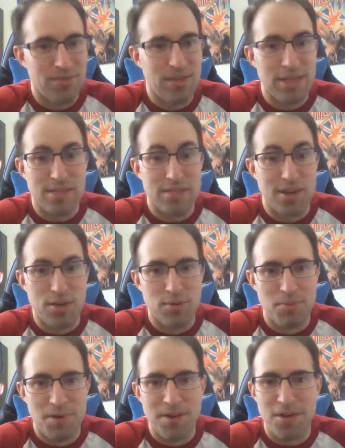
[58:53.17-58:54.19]
That's a
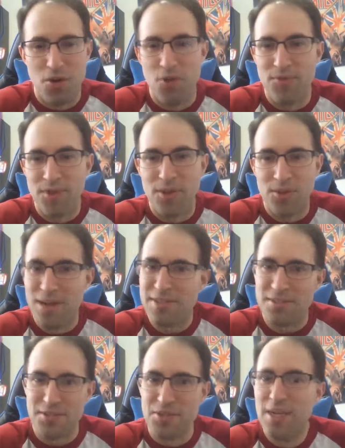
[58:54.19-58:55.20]
terrible pun. Hopefully
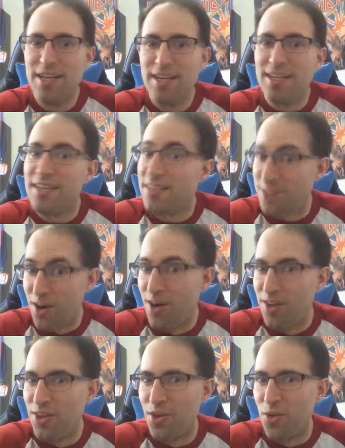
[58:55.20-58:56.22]
Horizon 2 is
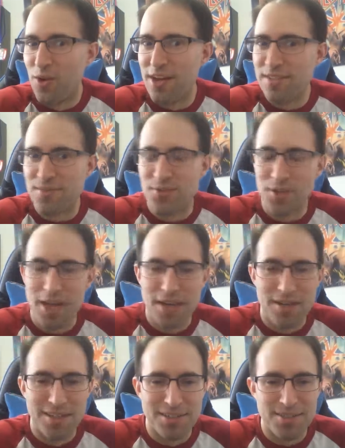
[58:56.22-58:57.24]
on the horizon for that
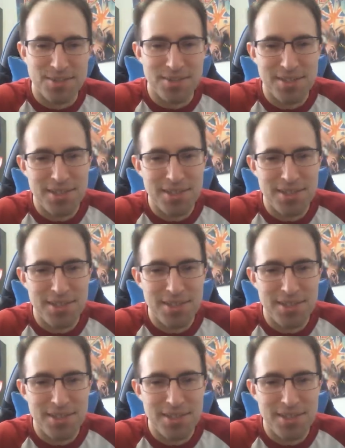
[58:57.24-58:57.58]
console.